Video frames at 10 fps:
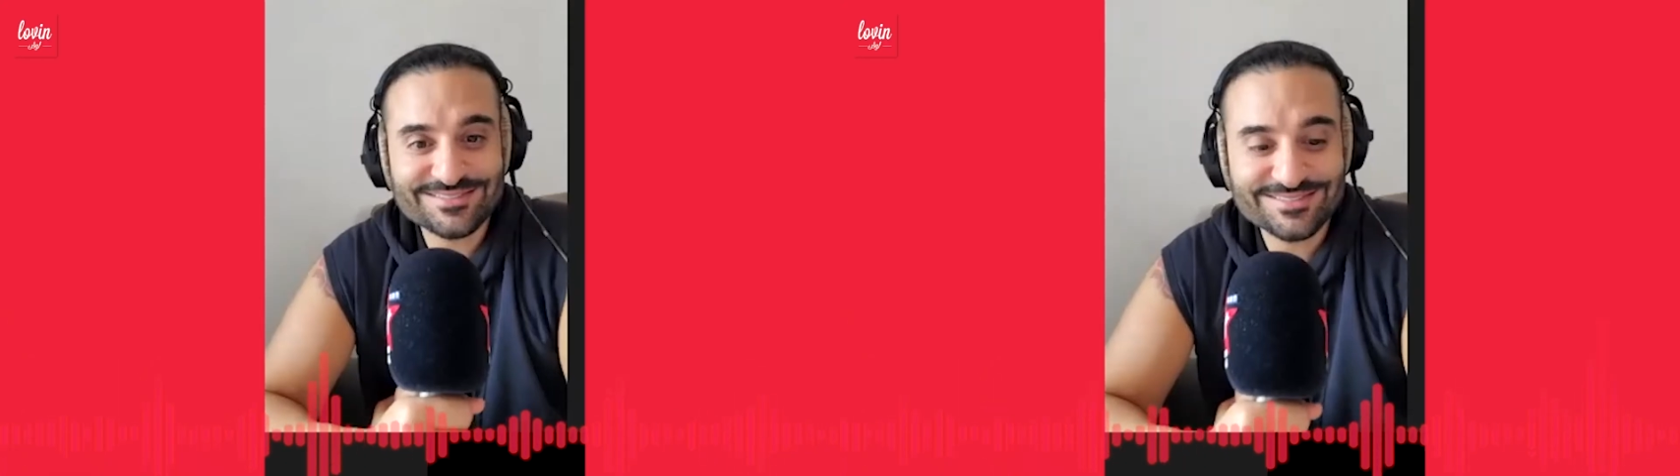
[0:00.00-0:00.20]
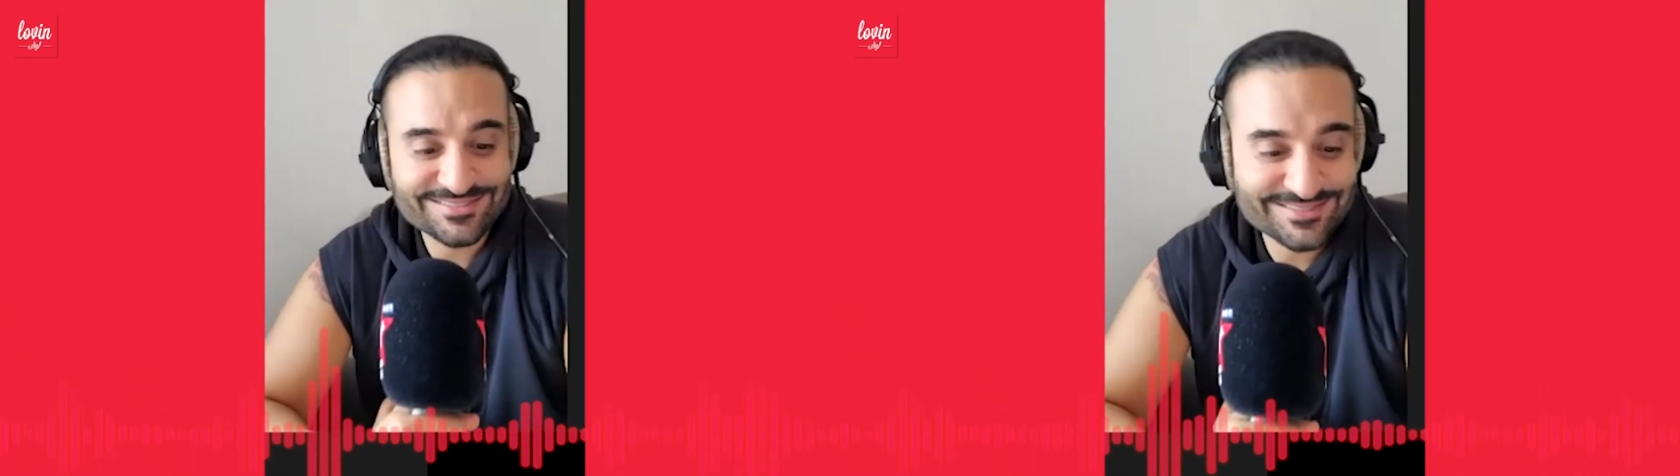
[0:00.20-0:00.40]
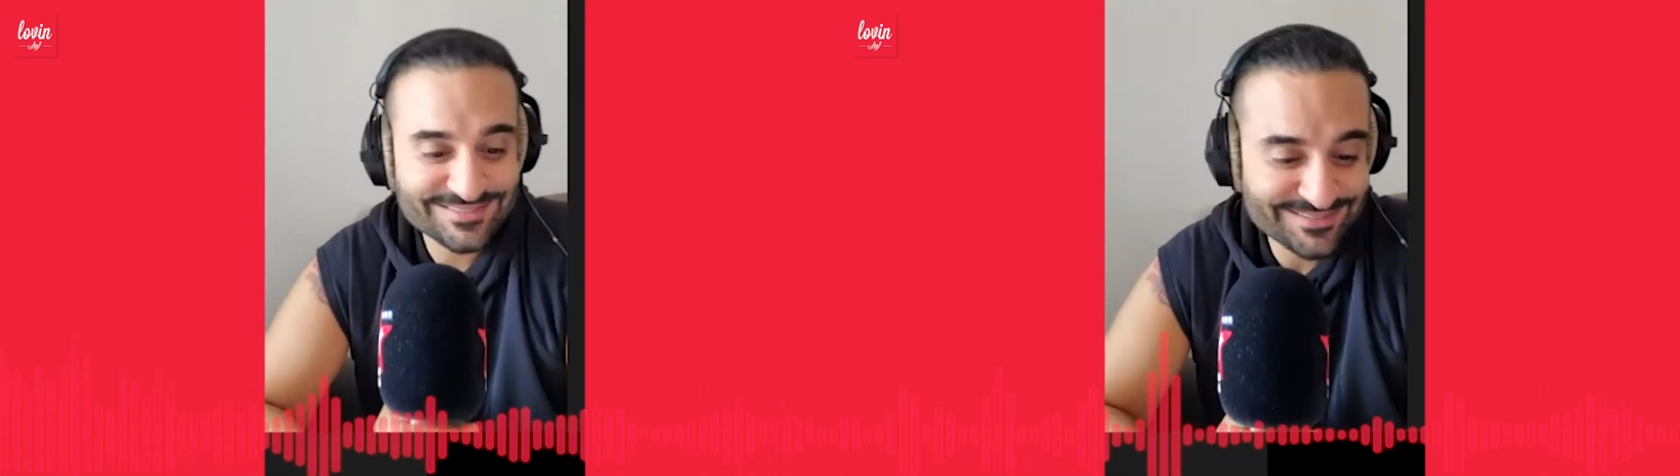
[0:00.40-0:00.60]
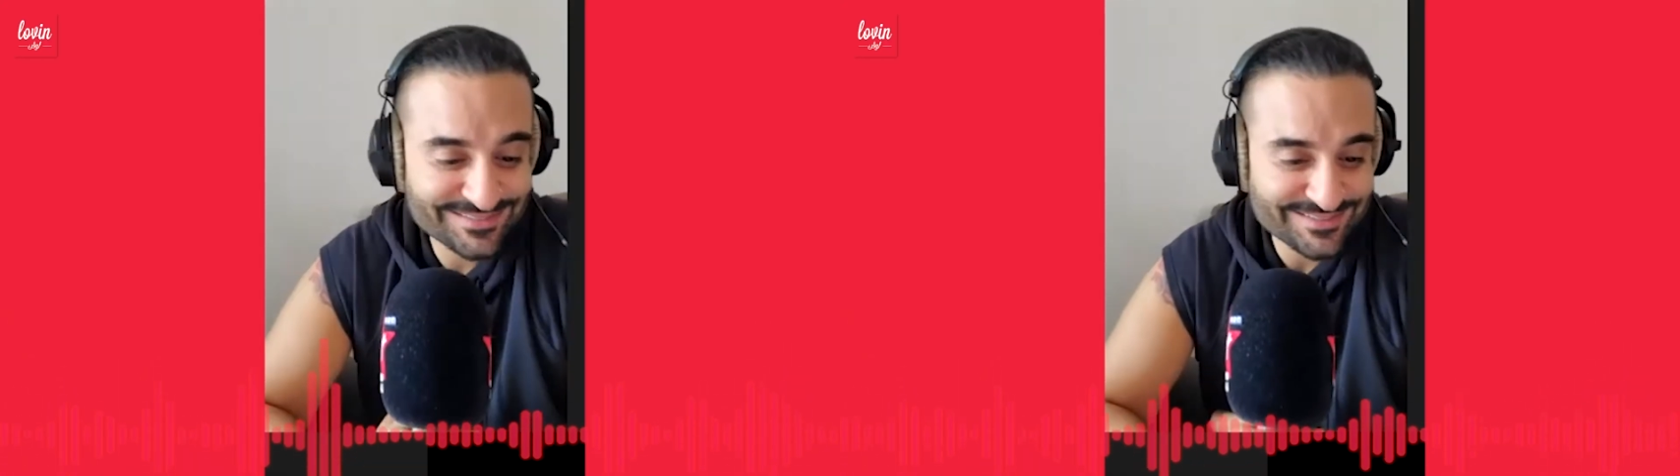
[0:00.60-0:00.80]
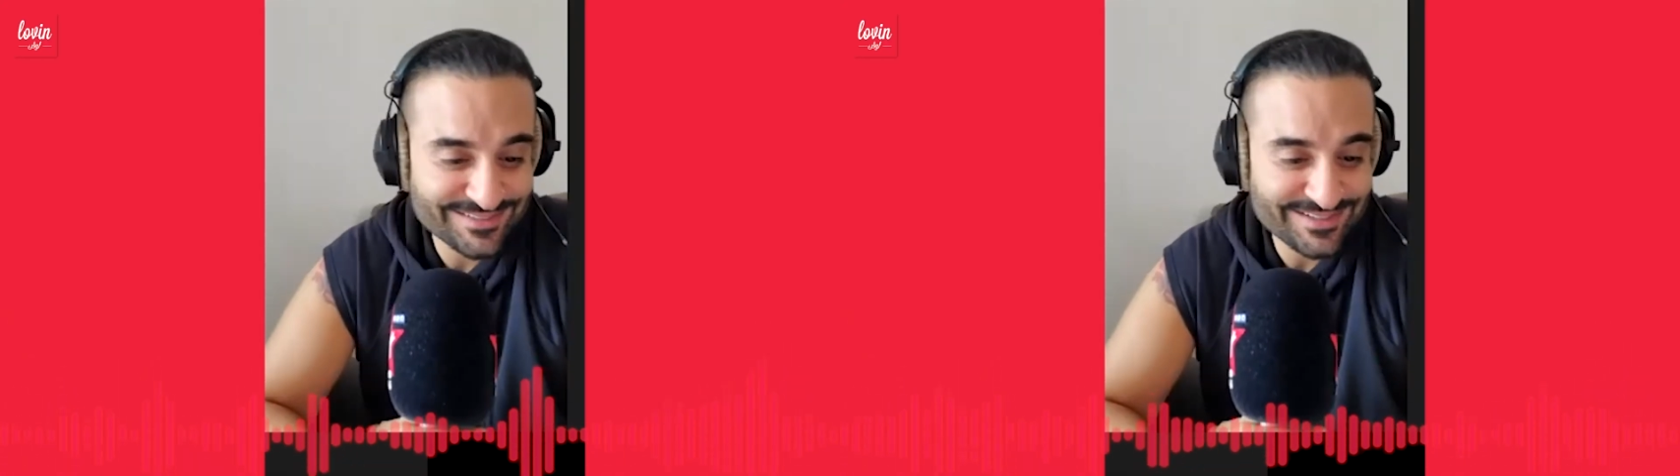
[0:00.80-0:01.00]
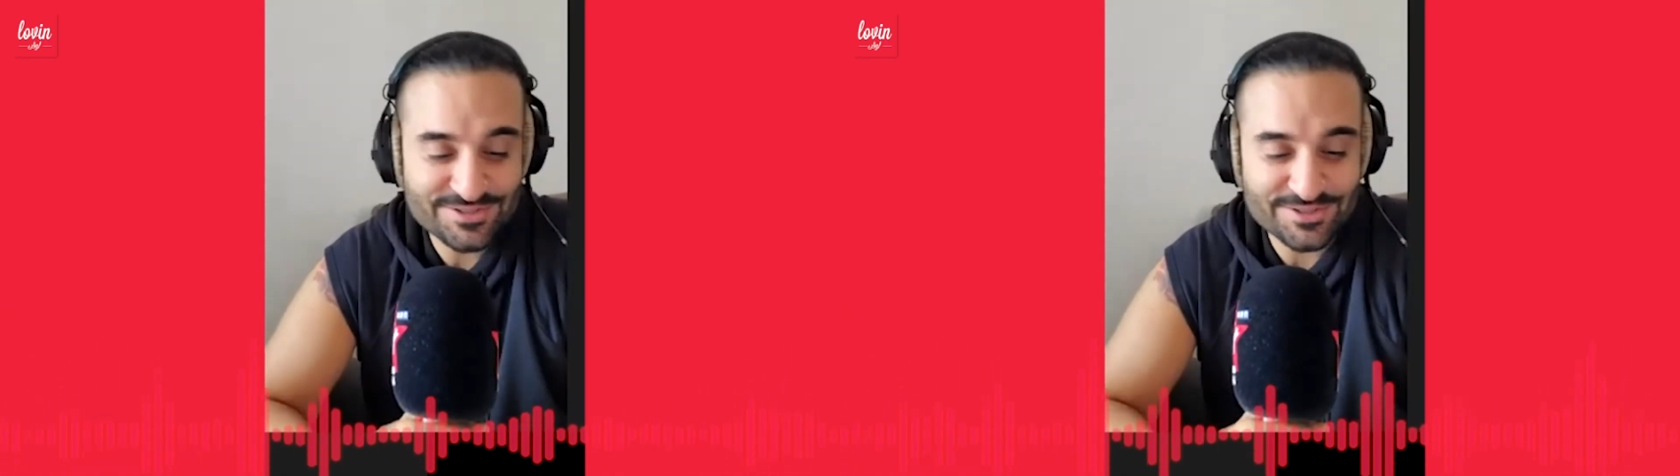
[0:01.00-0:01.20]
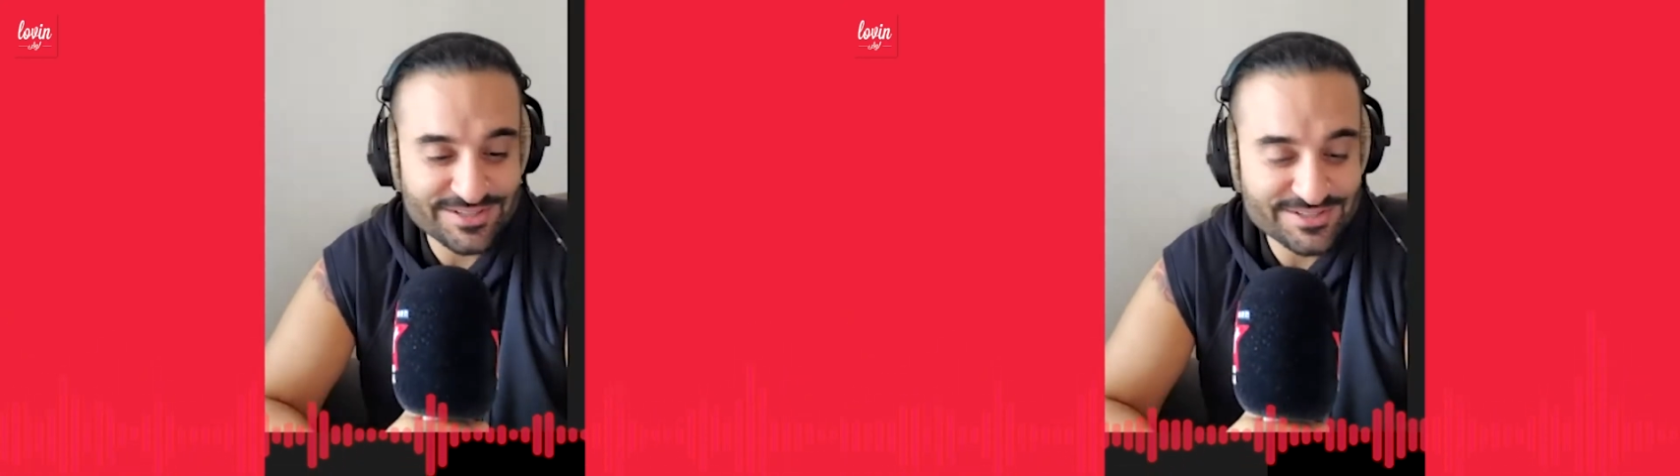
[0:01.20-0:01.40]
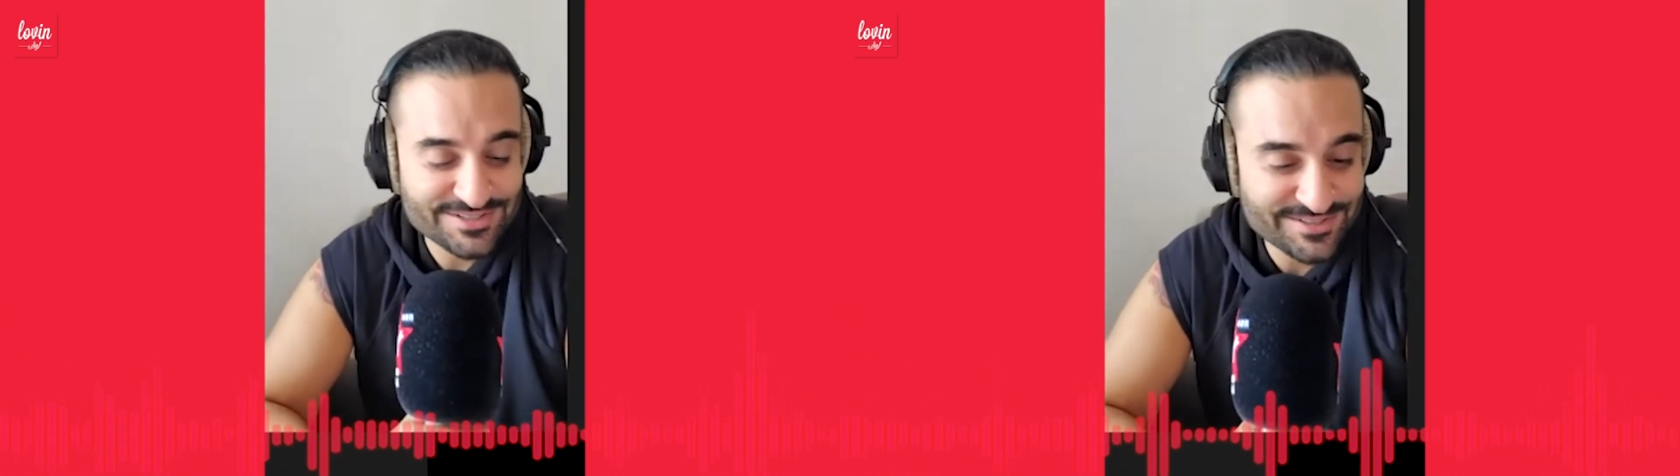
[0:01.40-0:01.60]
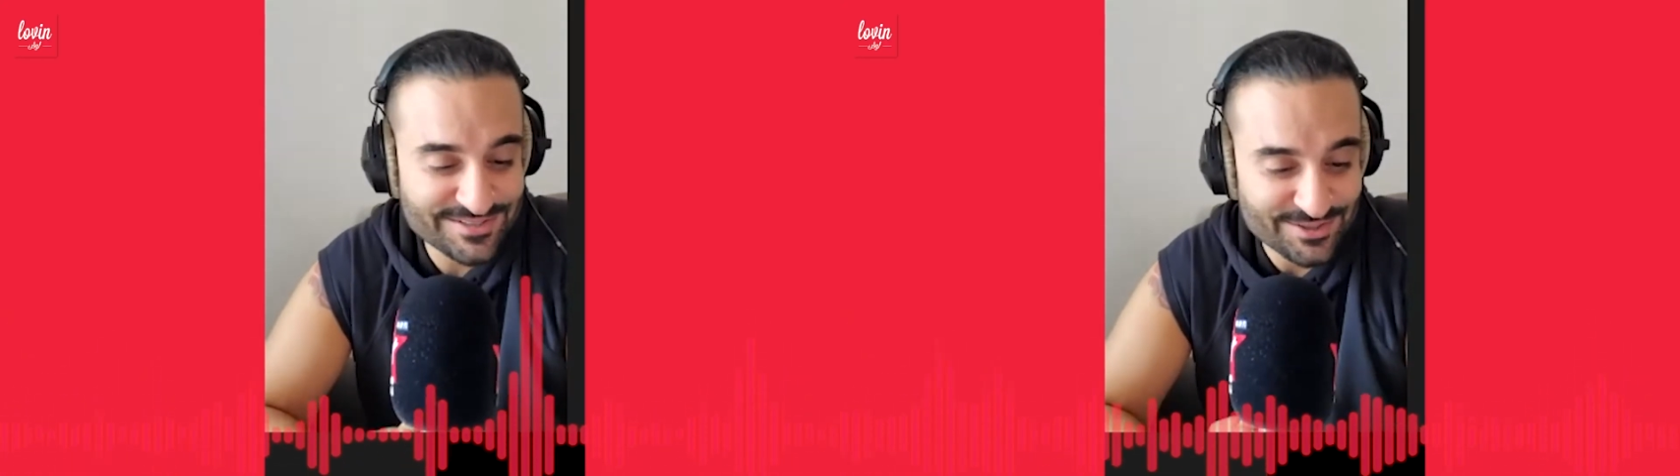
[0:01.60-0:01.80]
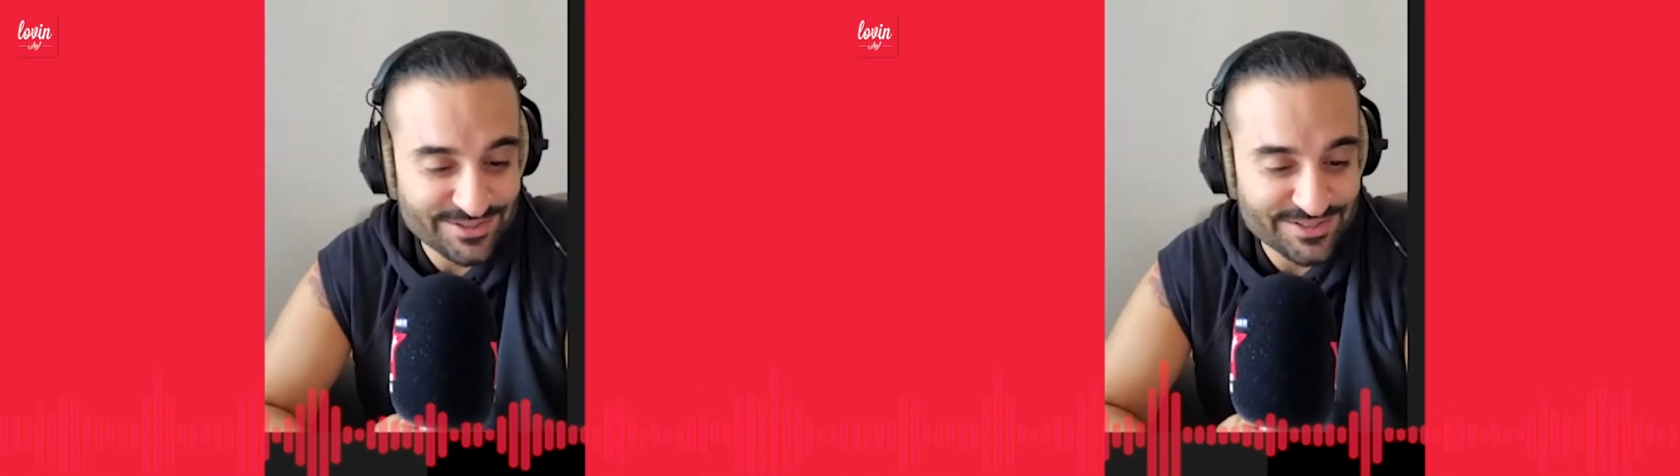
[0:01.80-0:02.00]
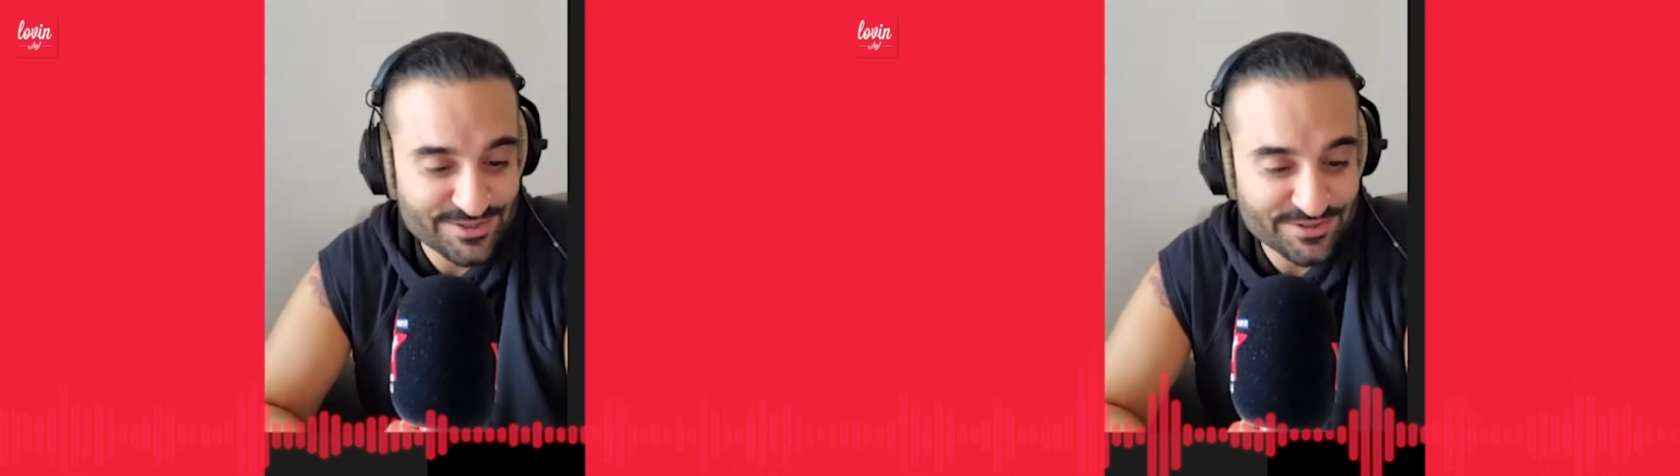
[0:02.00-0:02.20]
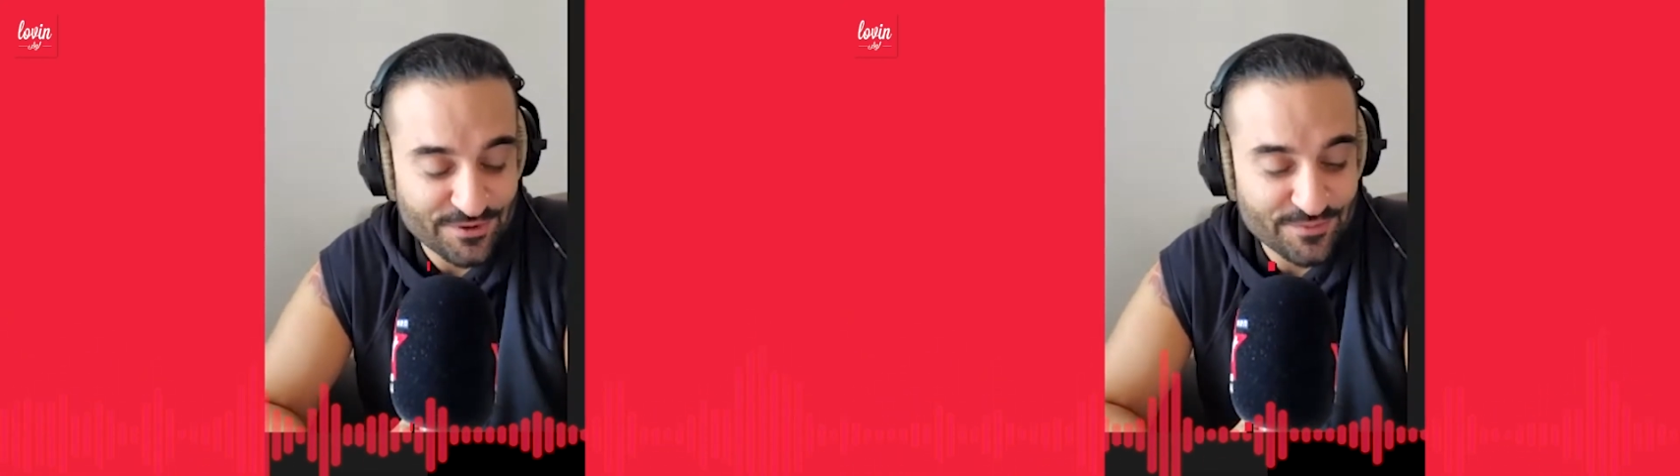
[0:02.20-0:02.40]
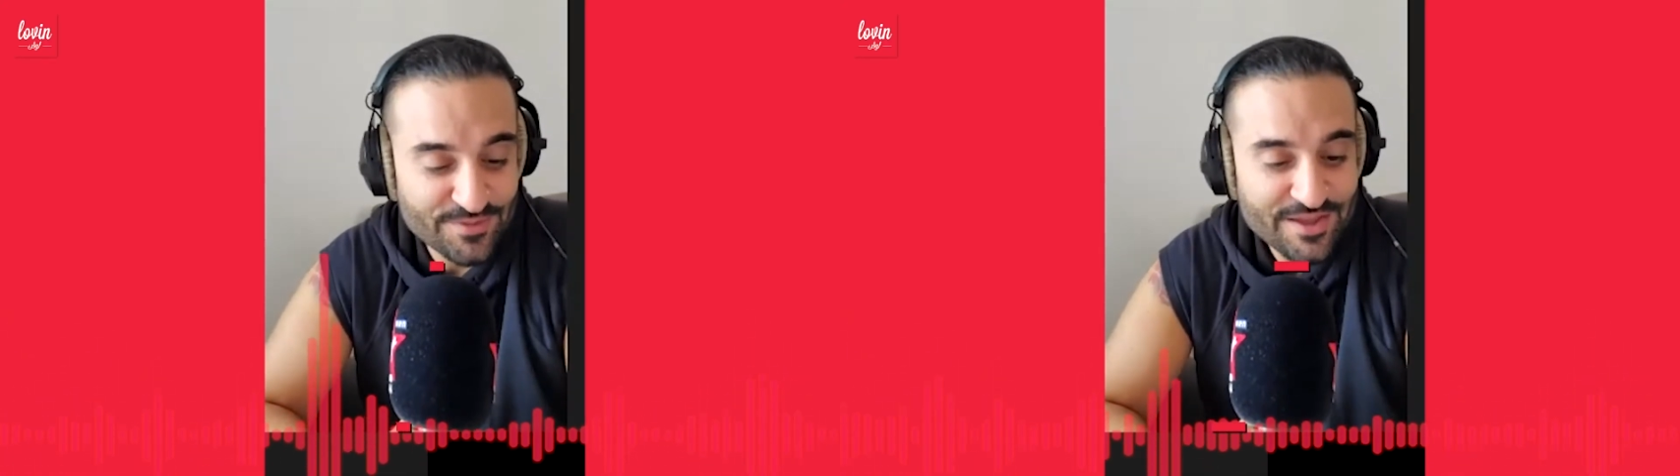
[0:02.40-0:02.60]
Yeah, thanks. Oh, That's wow. all. He's all he's good for.